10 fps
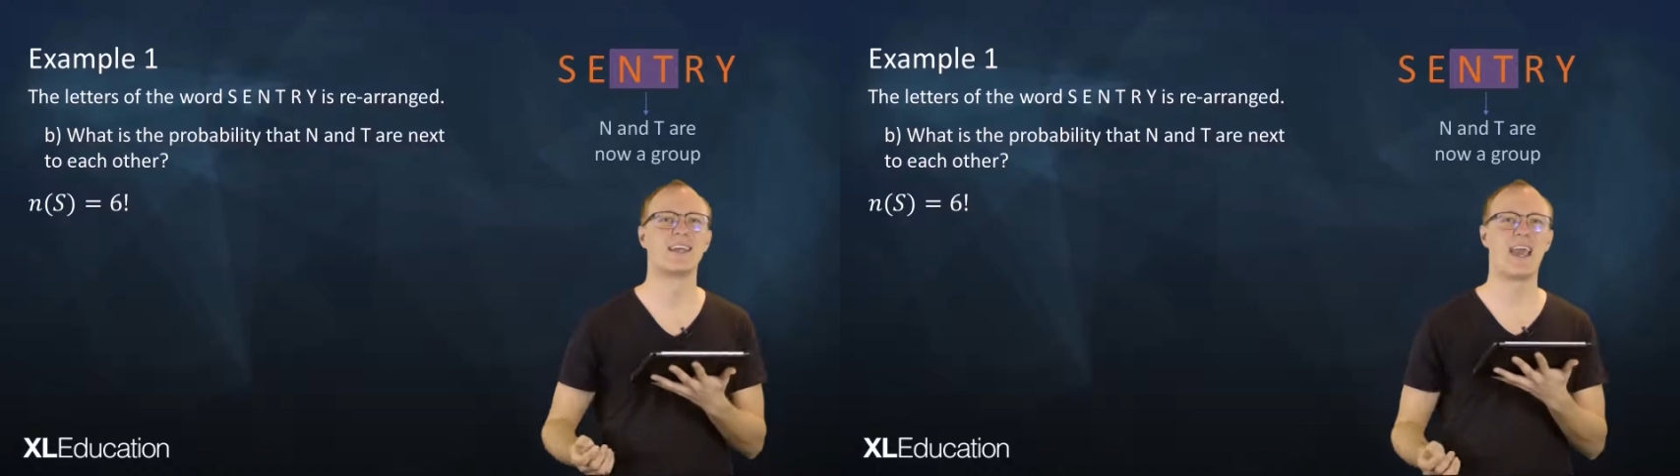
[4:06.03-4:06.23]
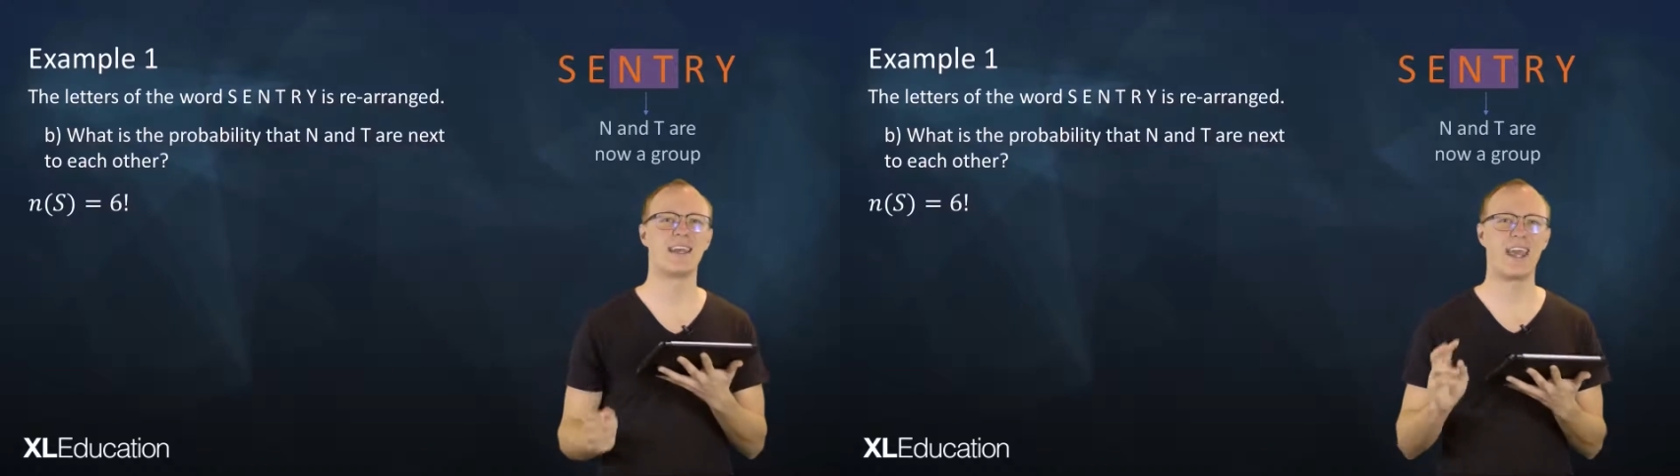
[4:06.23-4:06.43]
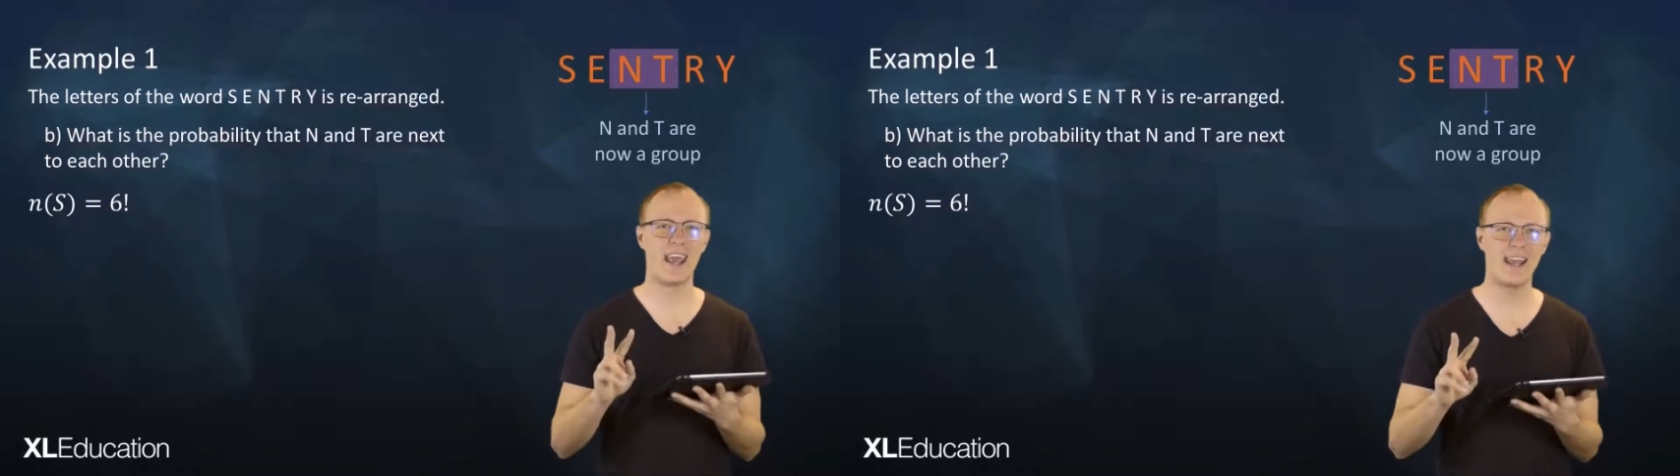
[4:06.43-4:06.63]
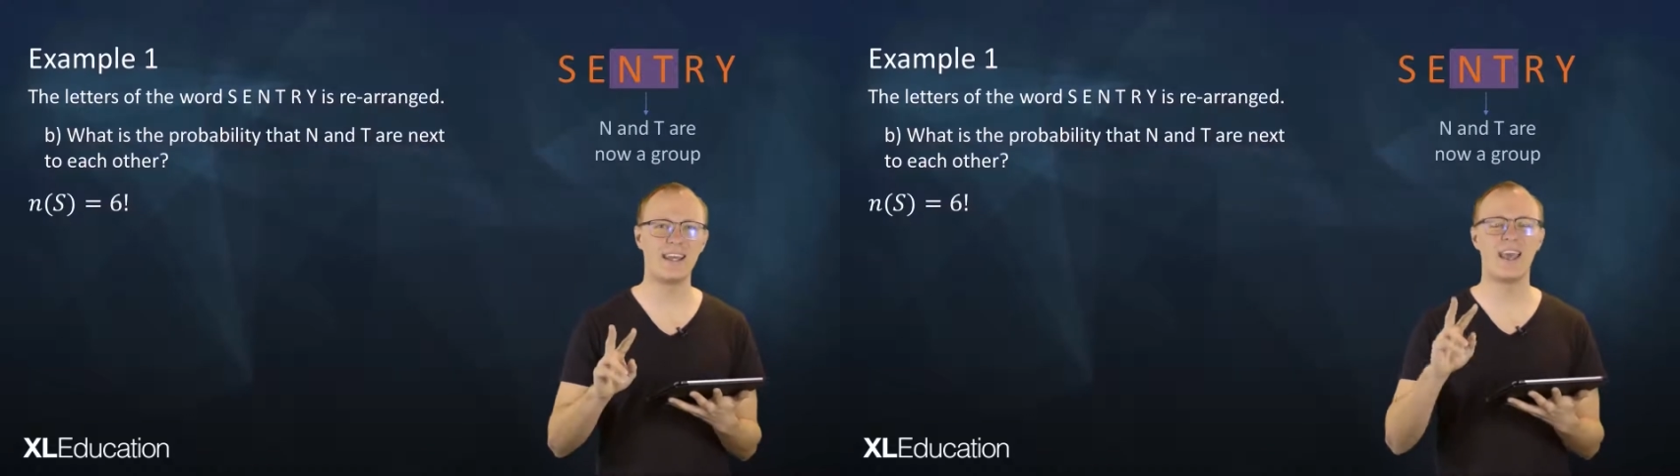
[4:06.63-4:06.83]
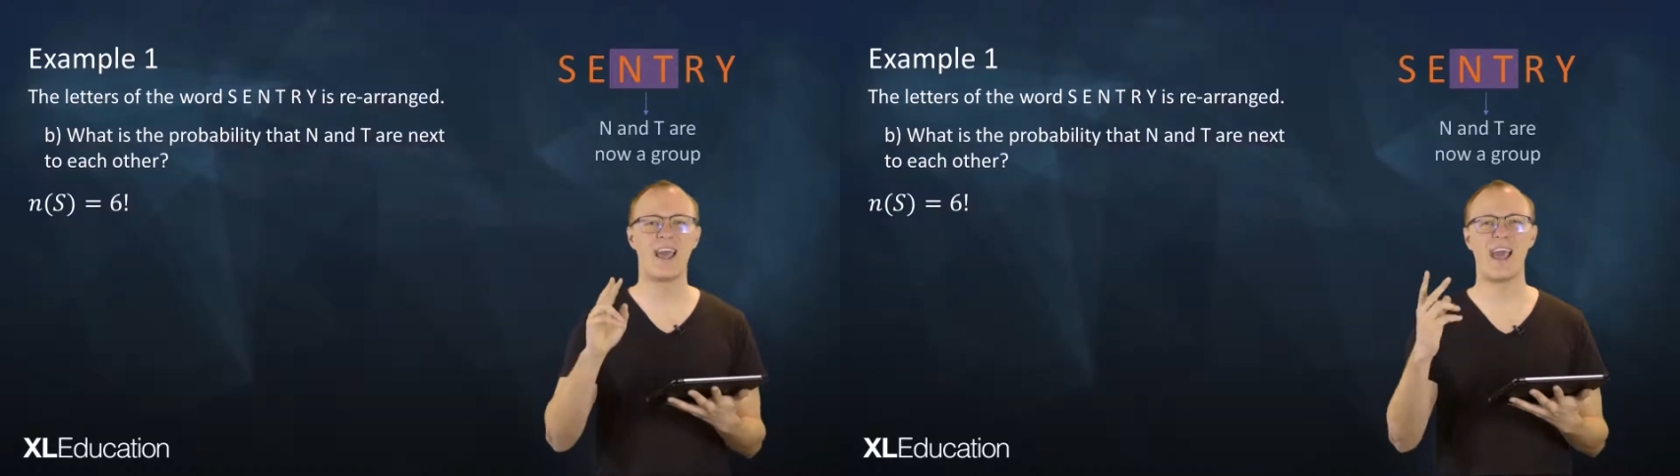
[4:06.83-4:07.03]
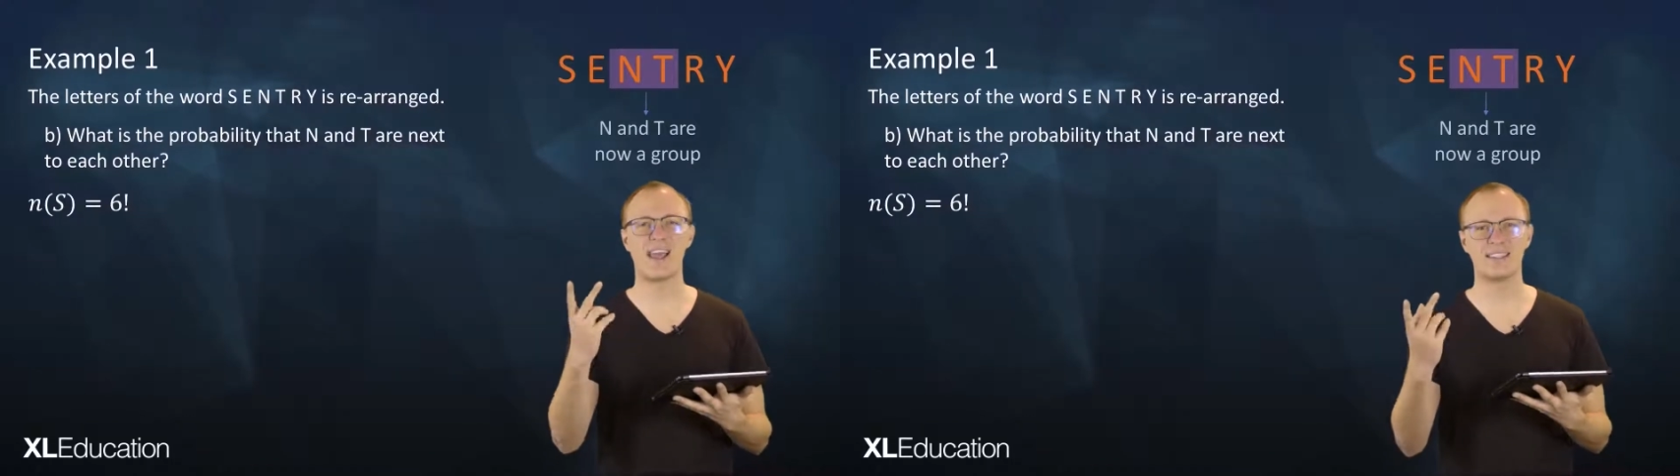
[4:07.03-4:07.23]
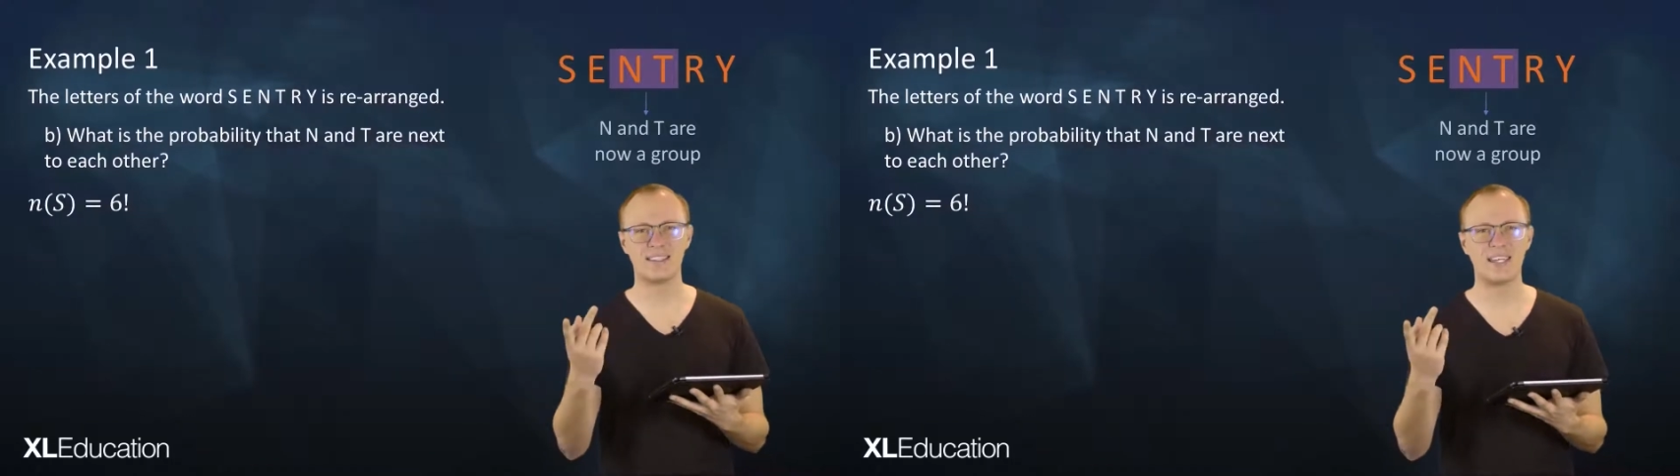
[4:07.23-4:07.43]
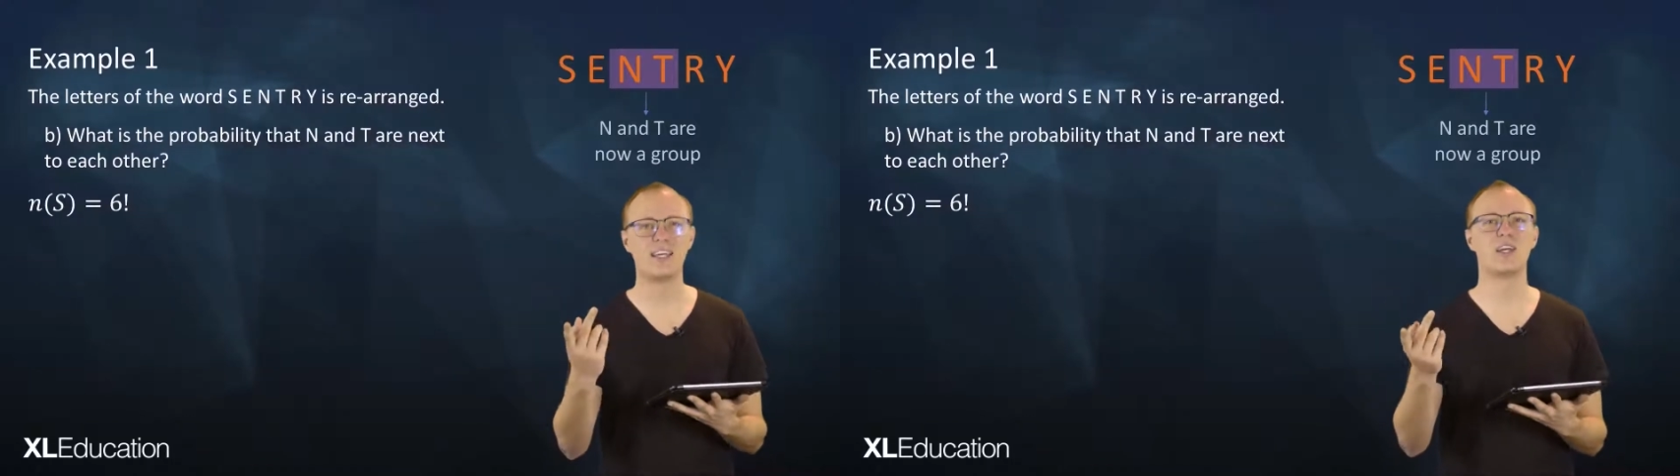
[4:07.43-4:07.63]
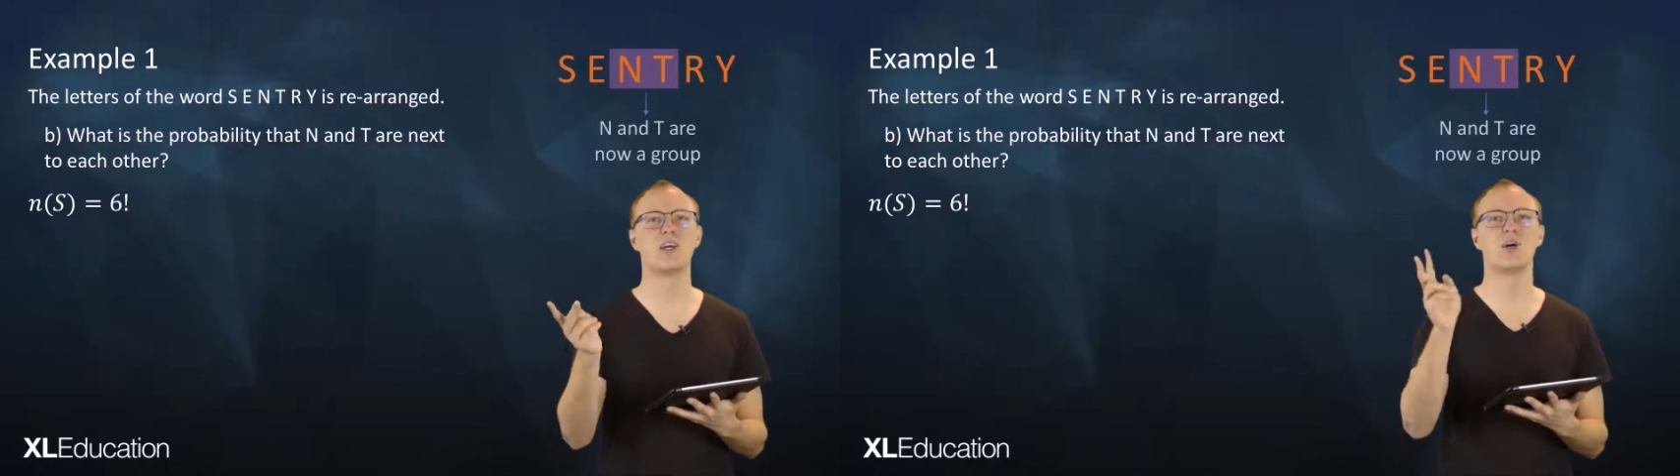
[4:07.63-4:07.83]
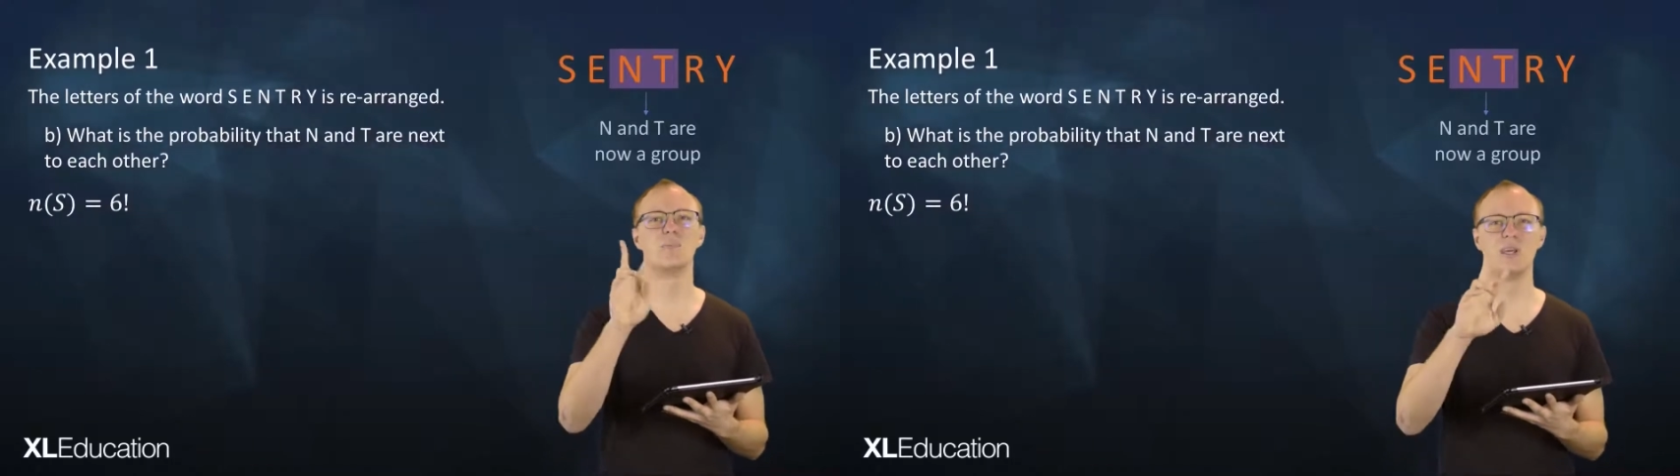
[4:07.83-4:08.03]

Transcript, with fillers: can n and t